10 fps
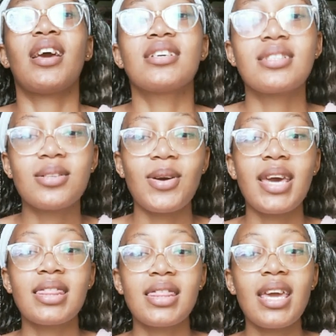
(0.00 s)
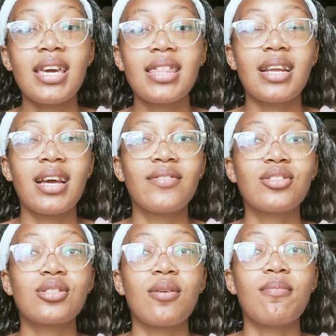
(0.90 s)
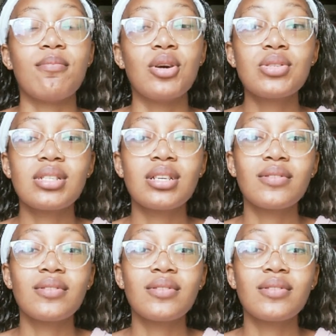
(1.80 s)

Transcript: So I think that covers most,